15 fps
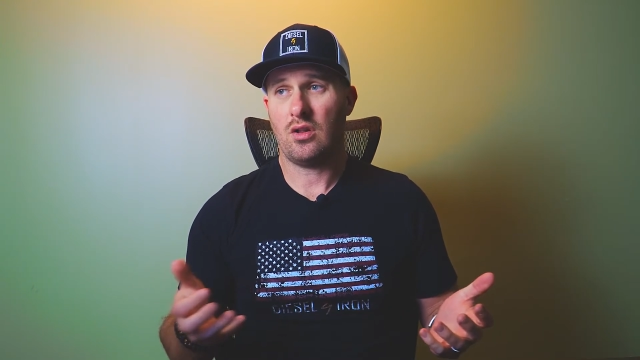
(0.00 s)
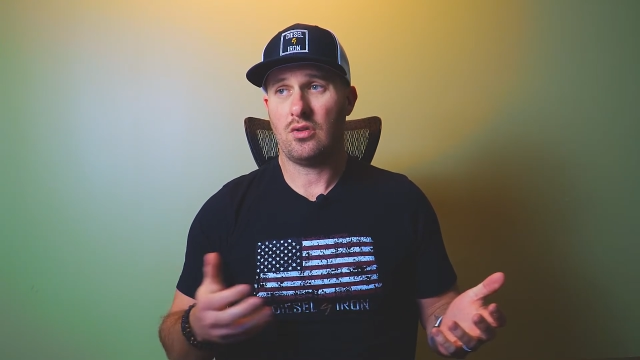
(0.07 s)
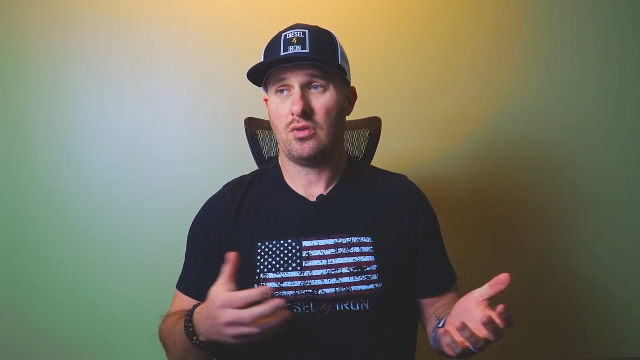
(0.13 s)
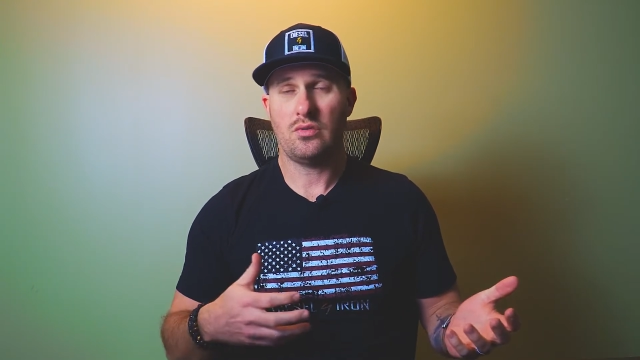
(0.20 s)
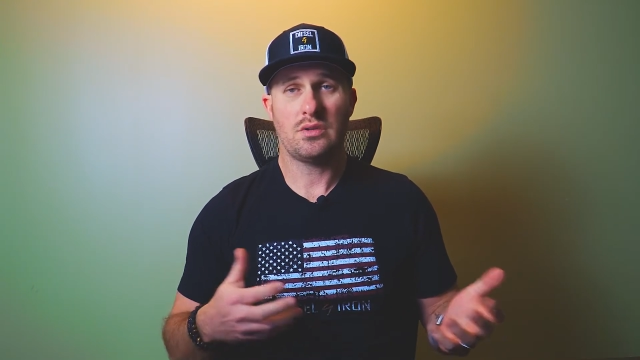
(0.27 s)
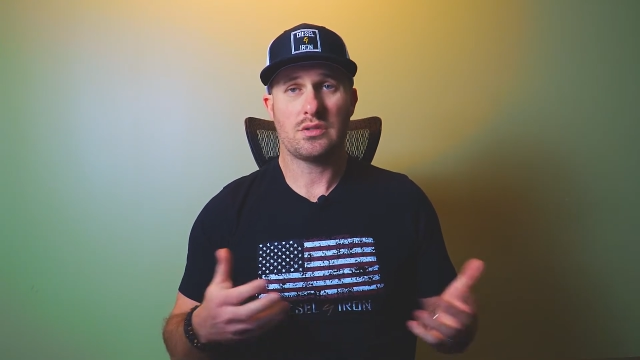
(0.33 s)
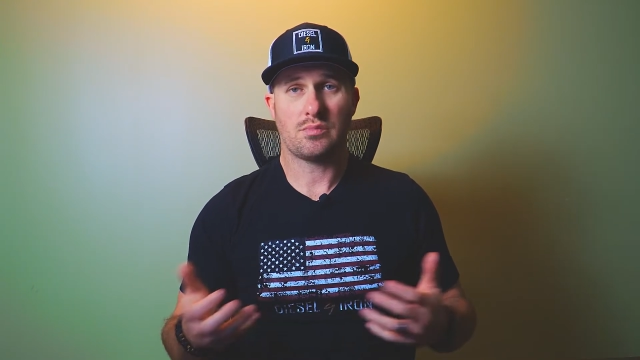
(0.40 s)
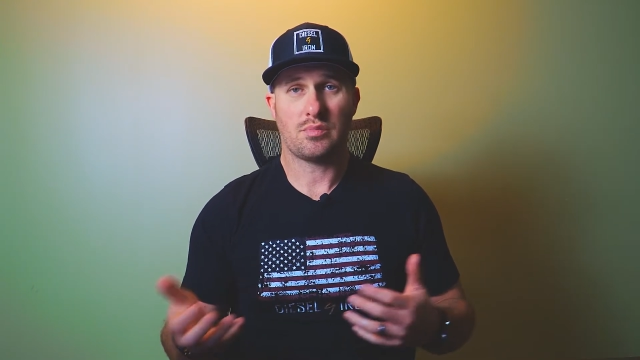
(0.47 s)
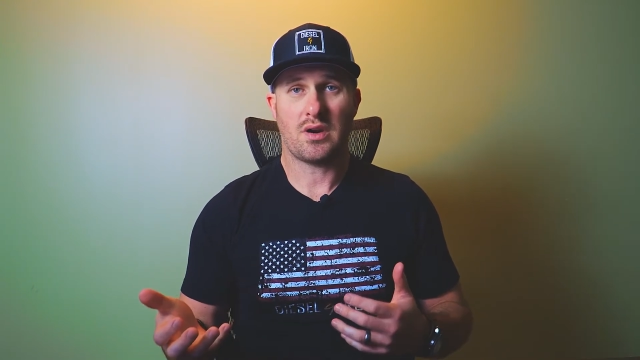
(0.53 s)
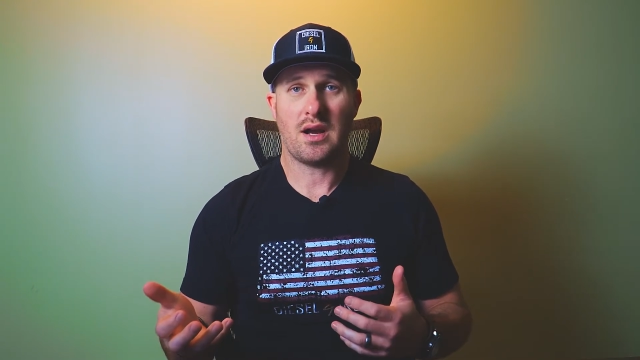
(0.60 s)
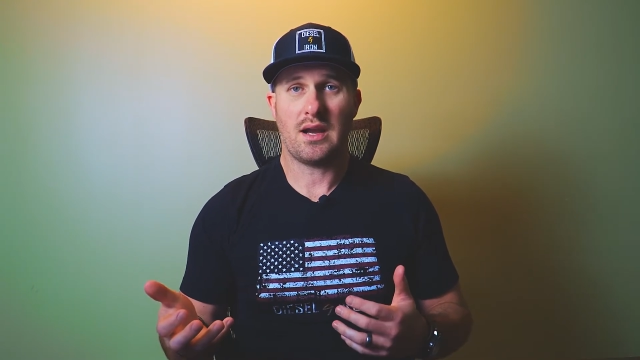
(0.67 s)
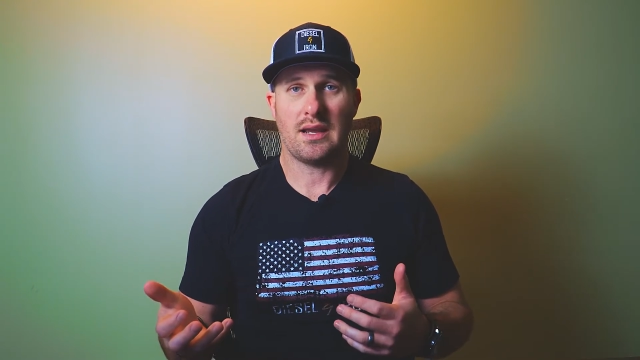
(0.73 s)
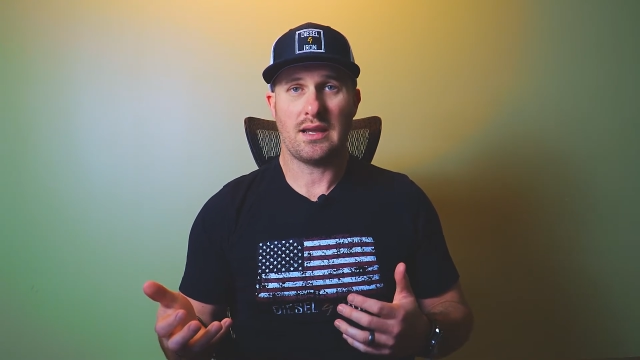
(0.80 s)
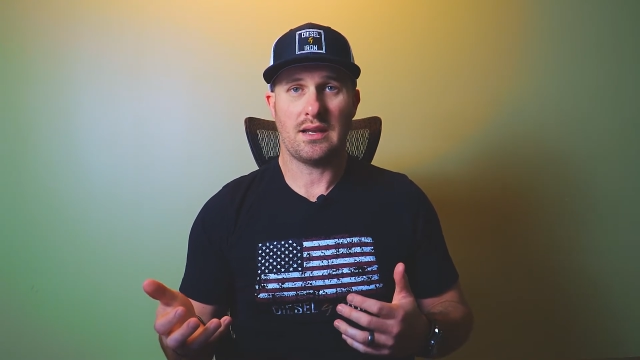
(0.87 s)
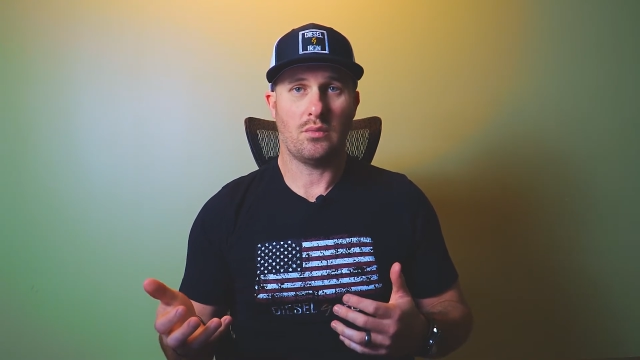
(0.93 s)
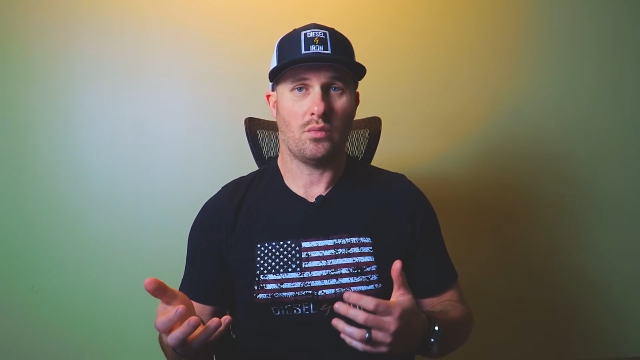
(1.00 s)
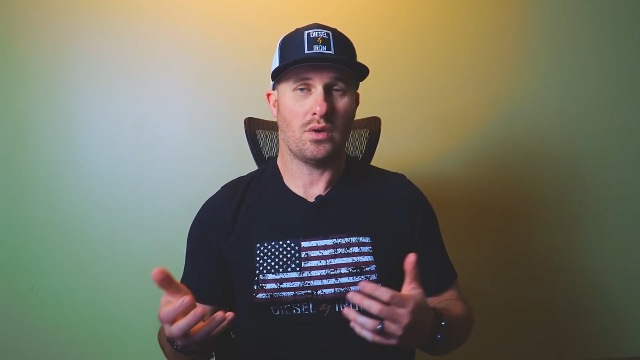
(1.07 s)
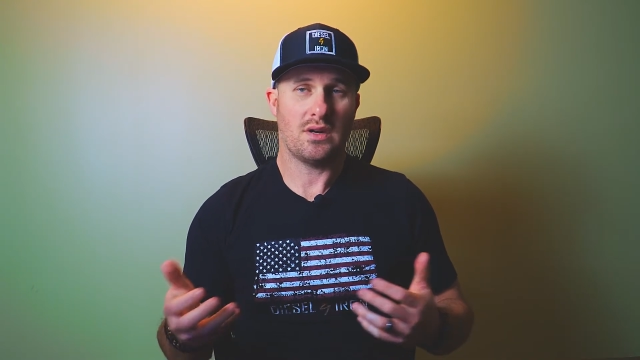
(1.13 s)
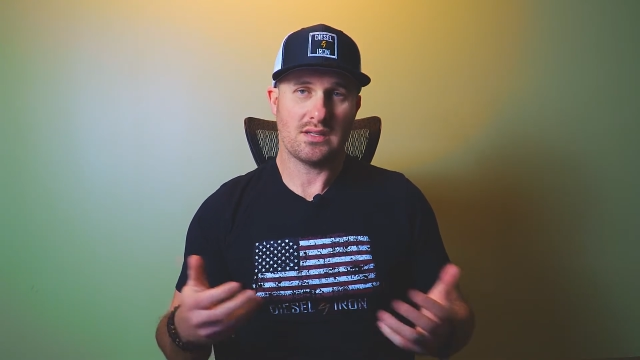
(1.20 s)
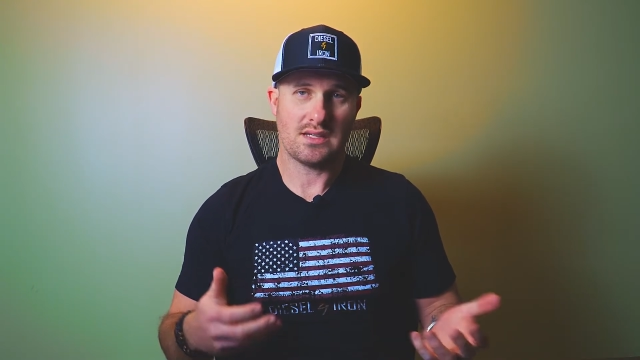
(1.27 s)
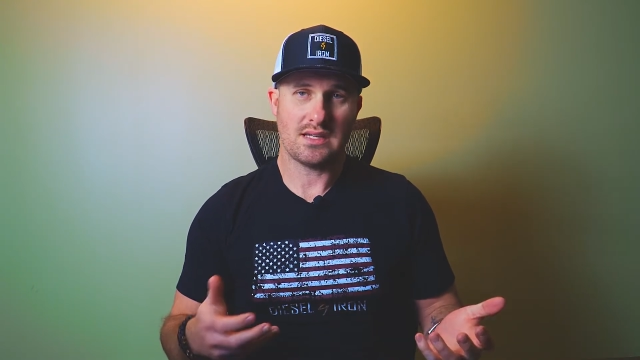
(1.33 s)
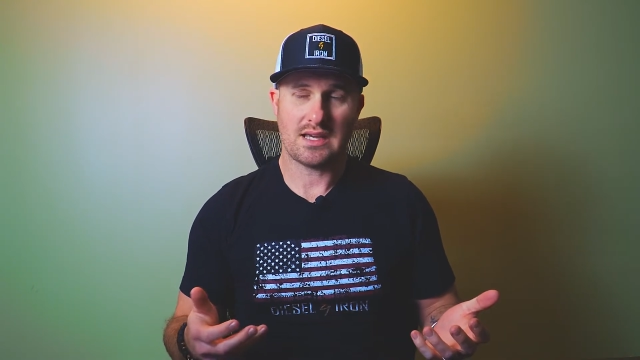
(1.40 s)
who is Brian and what
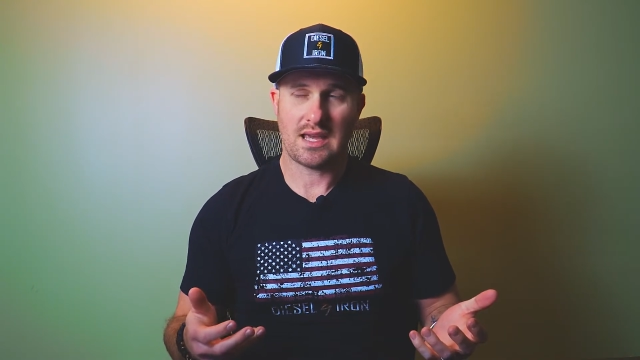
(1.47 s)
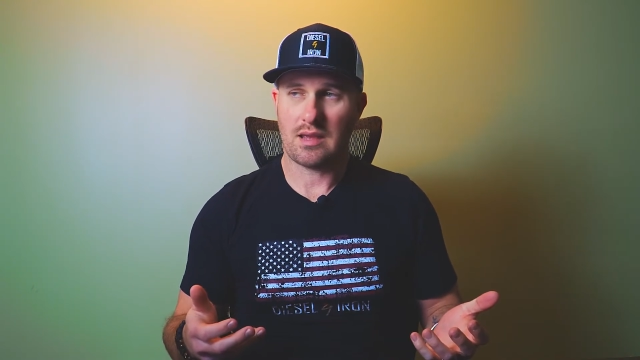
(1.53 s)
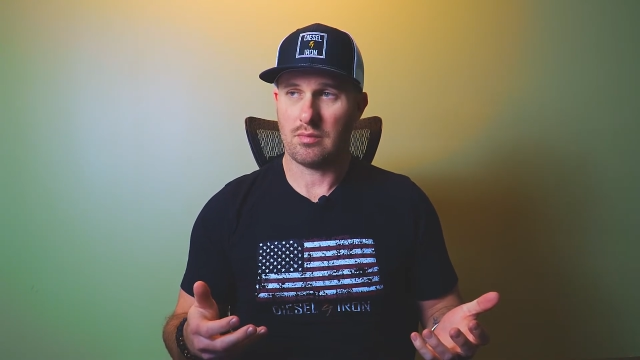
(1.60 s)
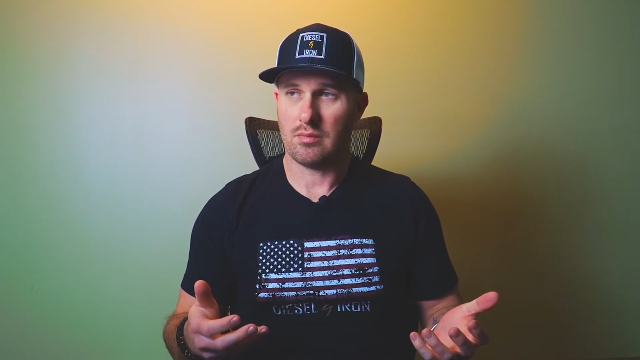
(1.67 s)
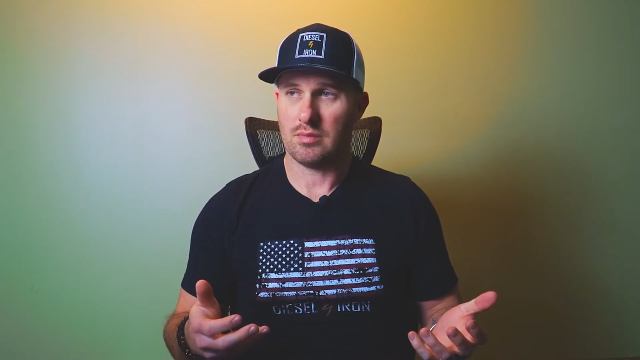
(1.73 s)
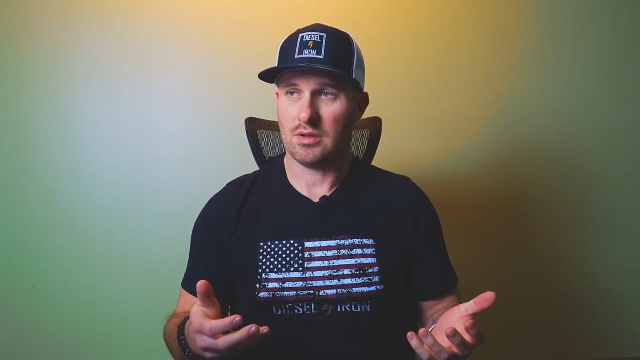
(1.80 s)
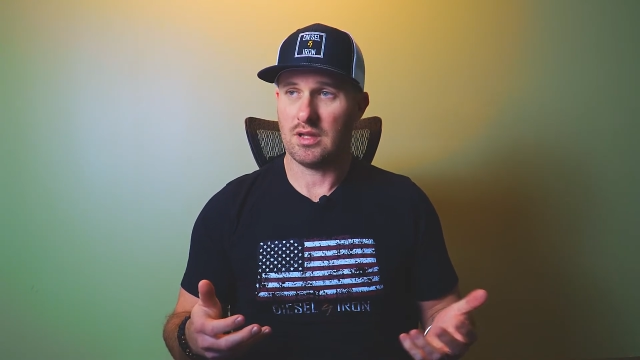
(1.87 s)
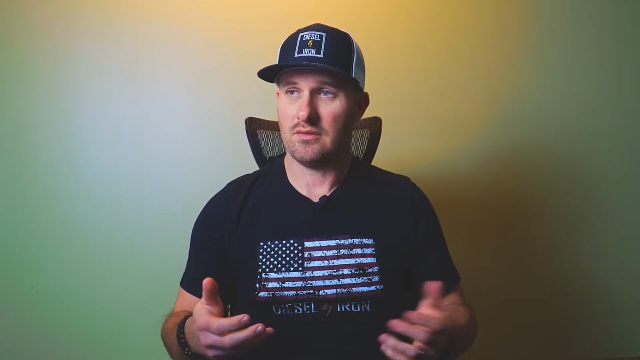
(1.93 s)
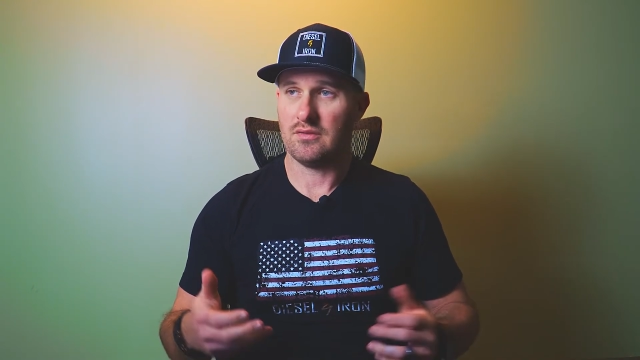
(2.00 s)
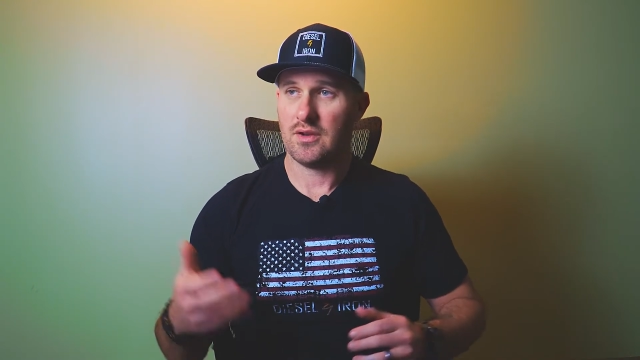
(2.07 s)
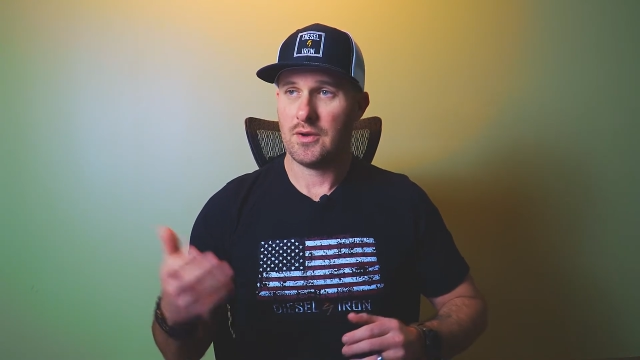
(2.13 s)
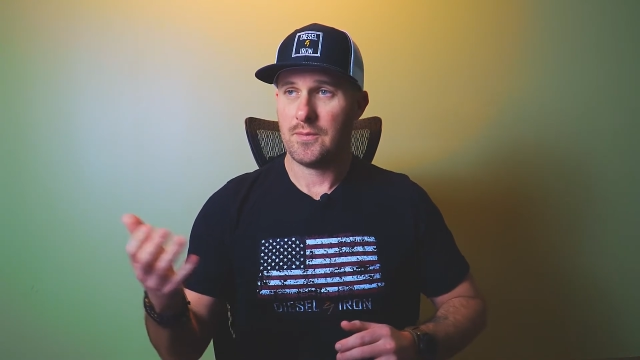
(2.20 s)
is he capable of?